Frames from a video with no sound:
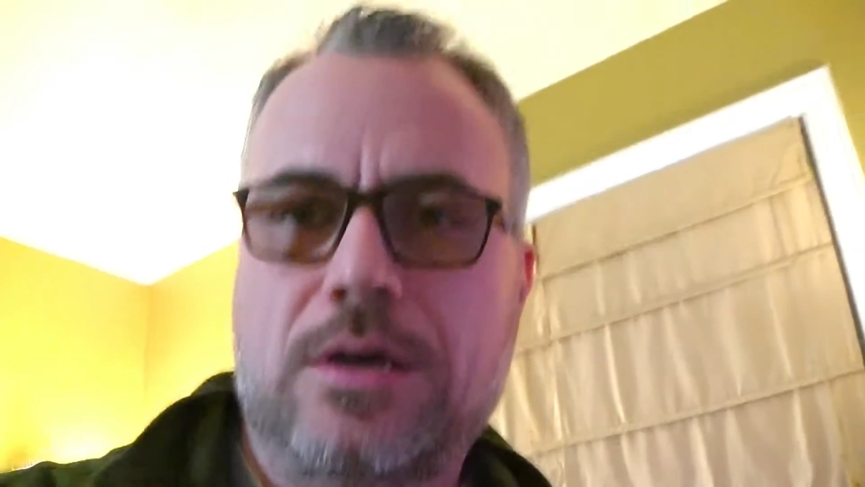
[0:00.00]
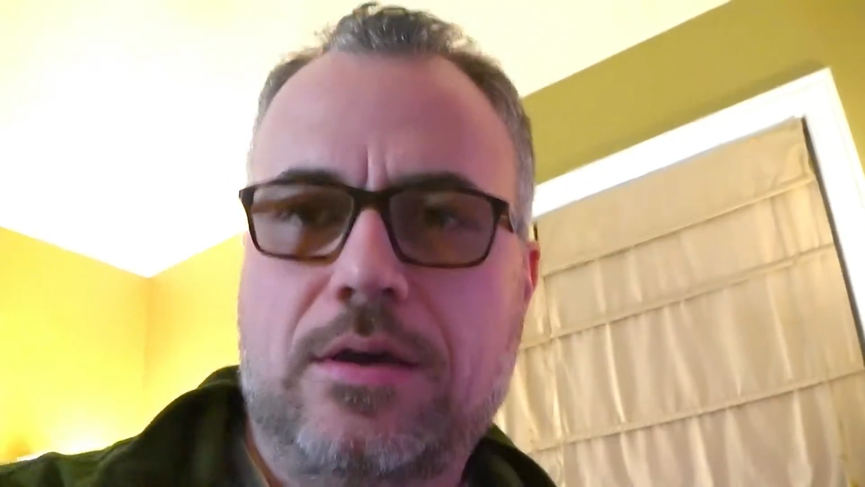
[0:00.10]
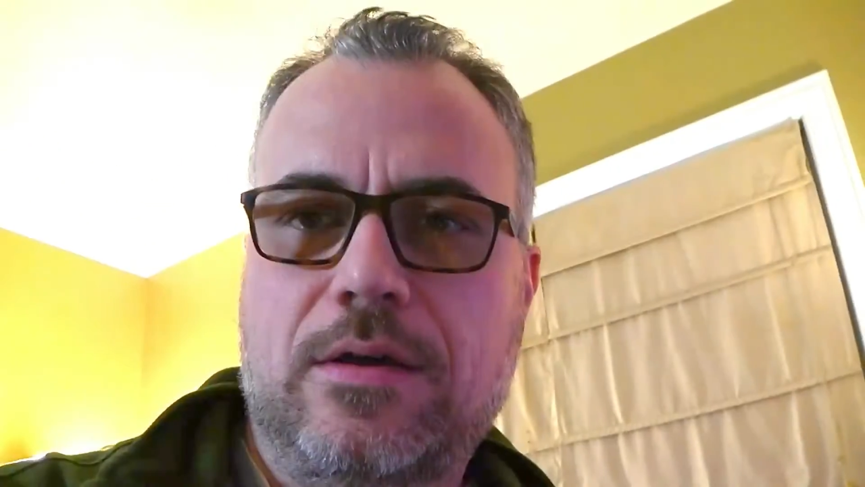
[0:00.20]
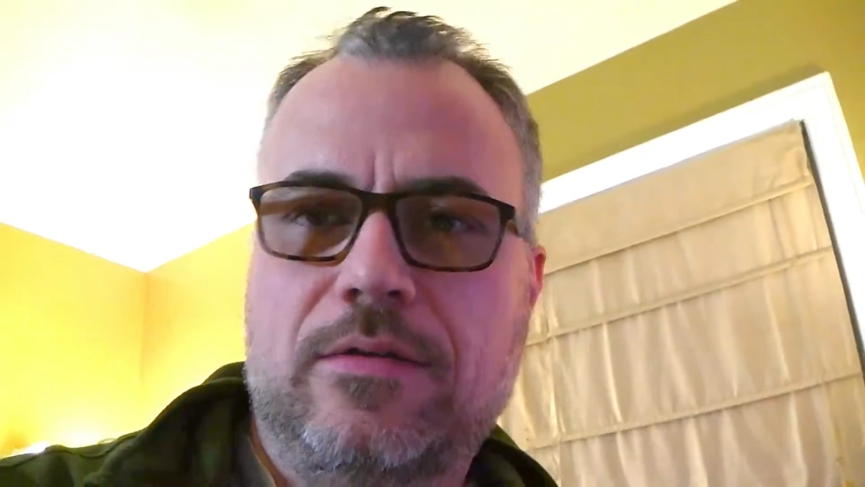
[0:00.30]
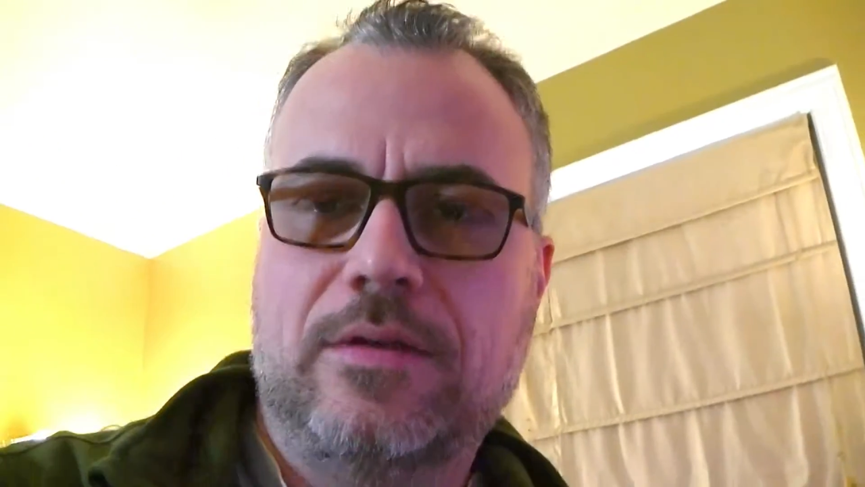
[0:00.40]

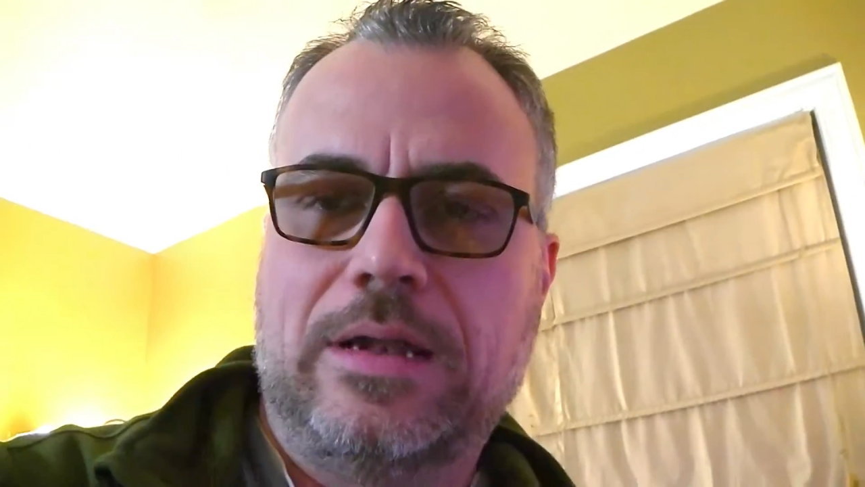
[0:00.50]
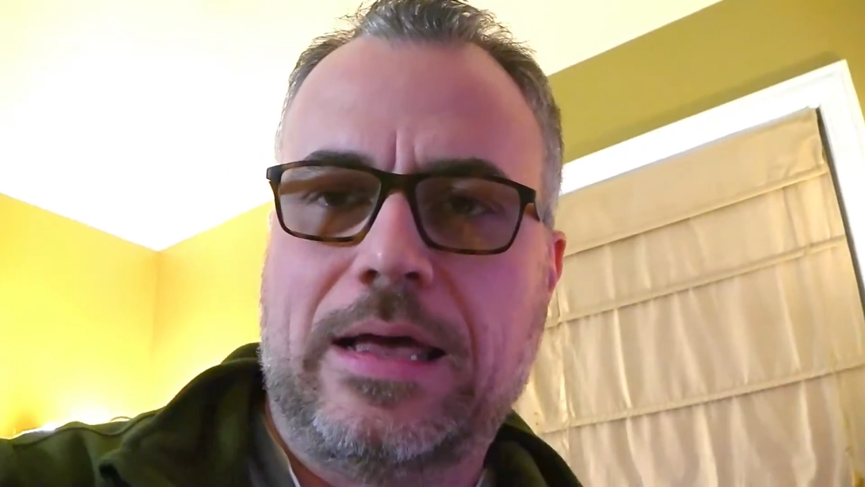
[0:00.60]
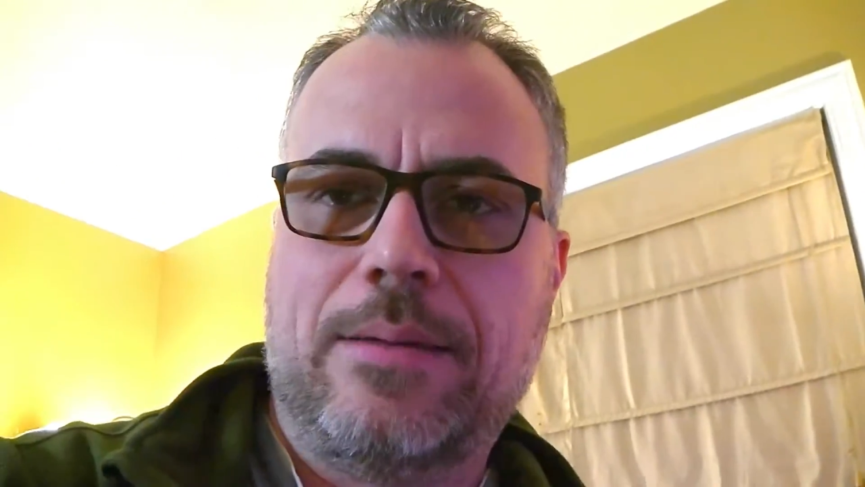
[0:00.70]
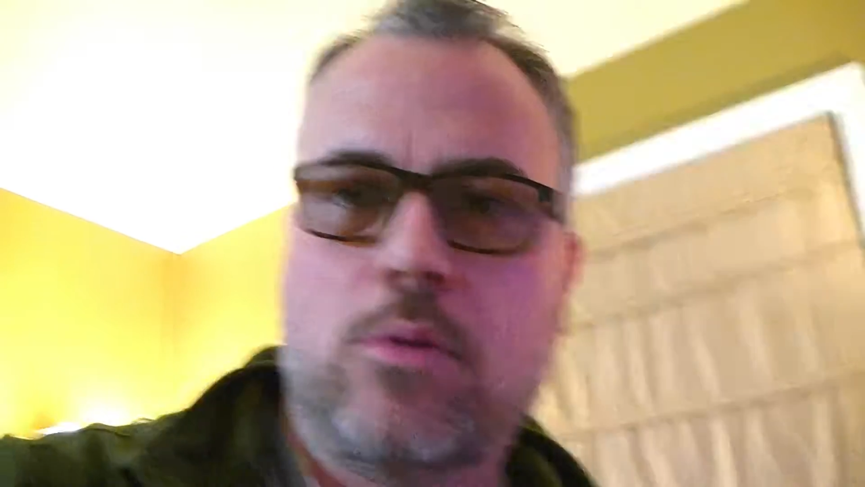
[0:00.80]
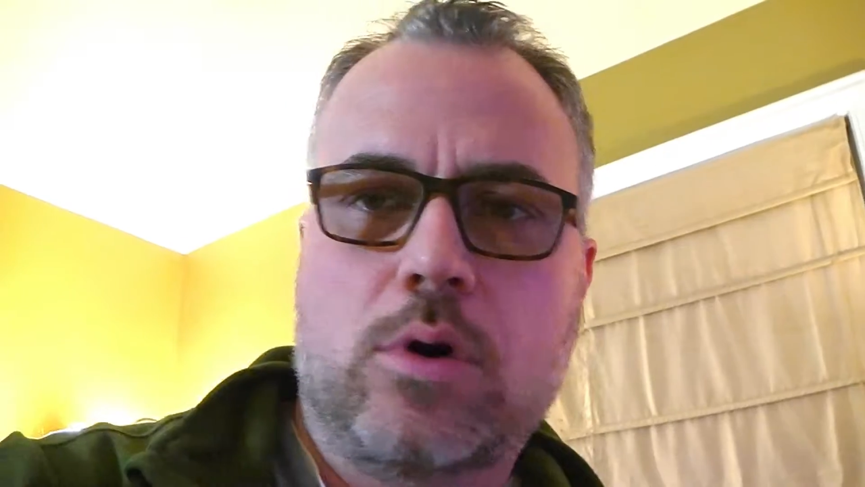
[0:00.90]
It's a
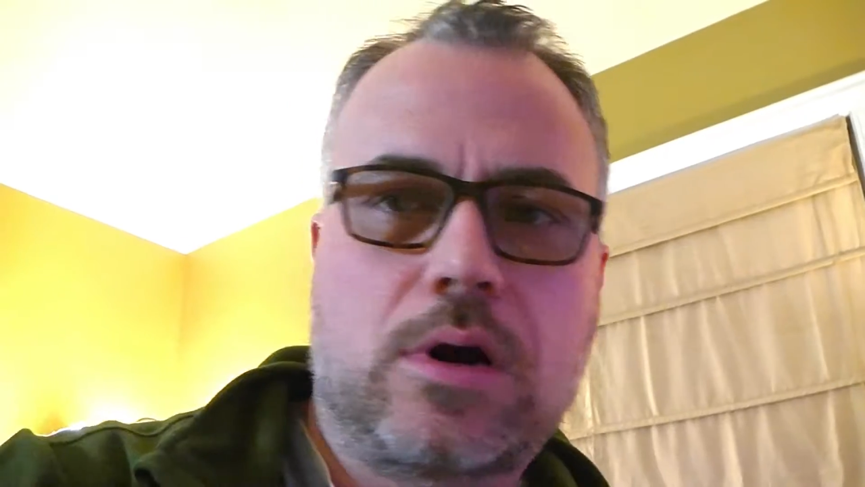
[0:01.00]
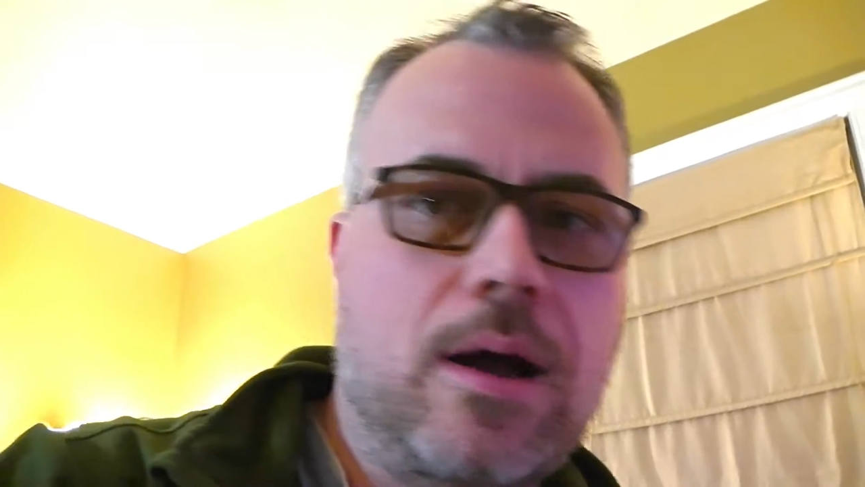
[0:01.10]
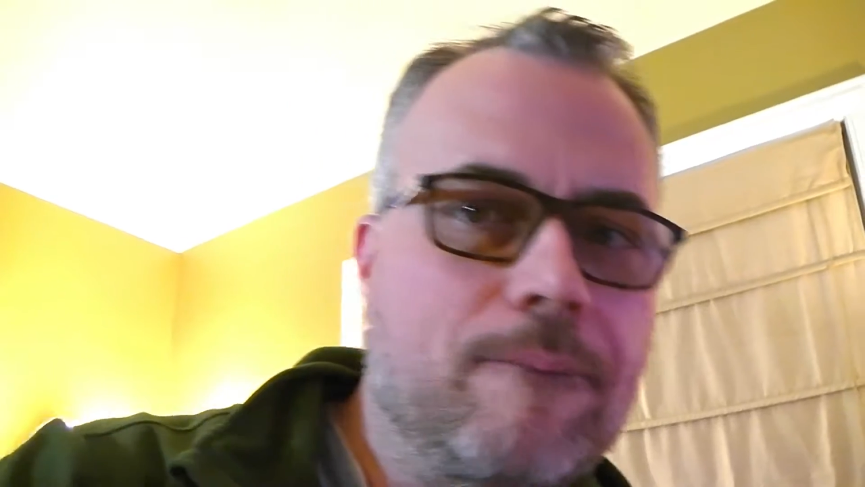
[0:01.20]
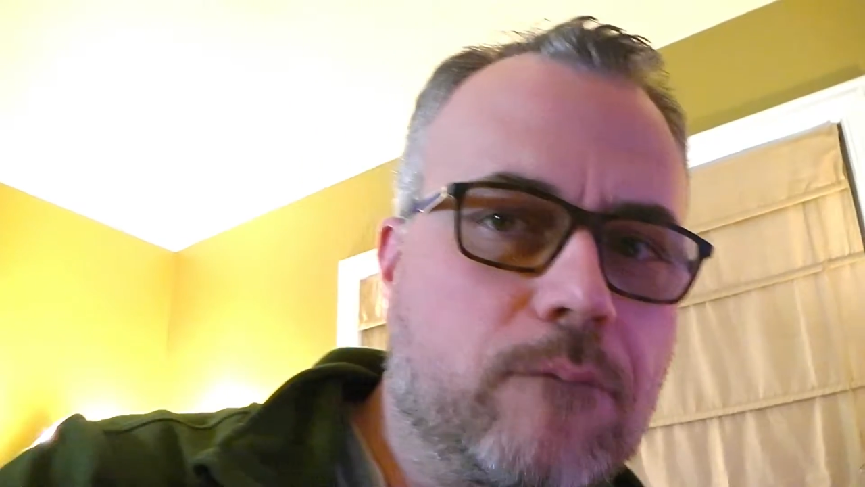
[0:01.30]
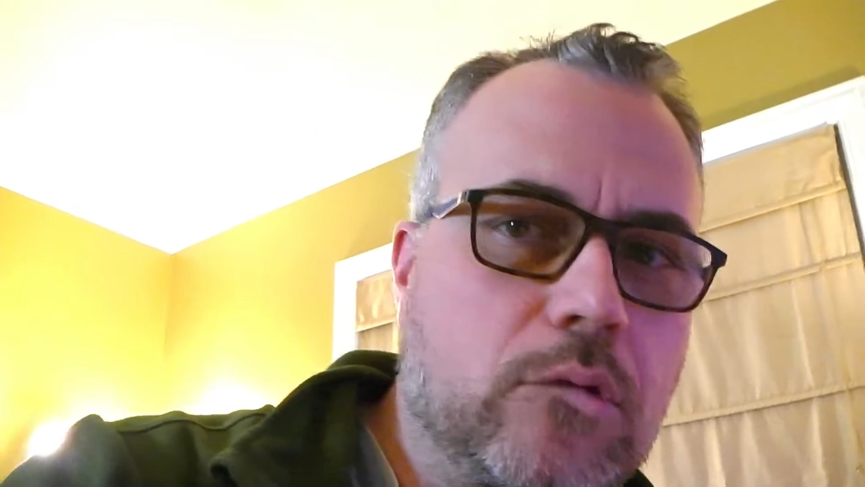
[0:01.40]
lot more
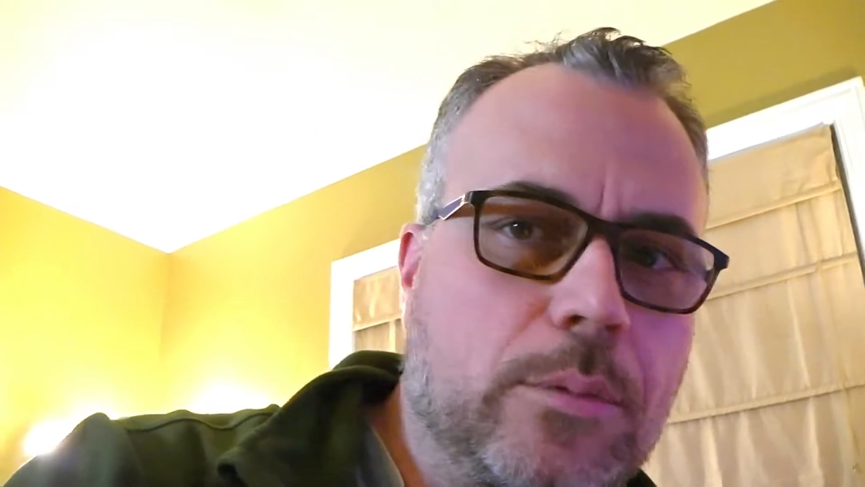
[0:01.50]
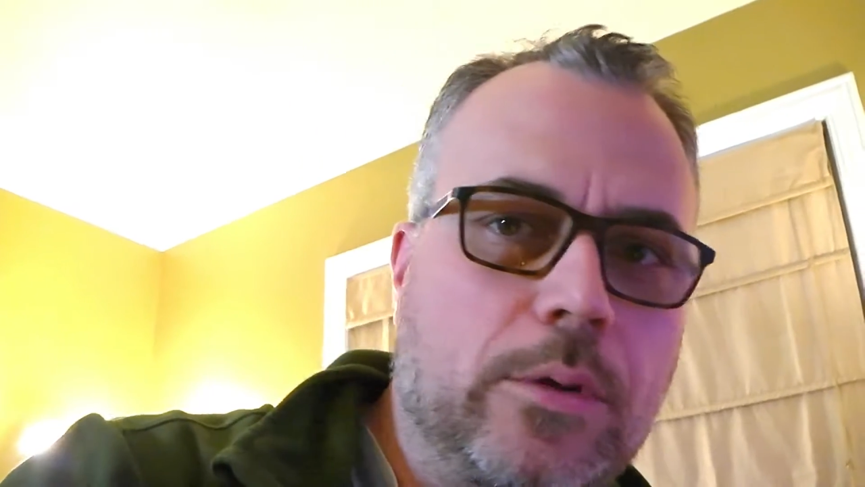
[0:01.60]
comfortable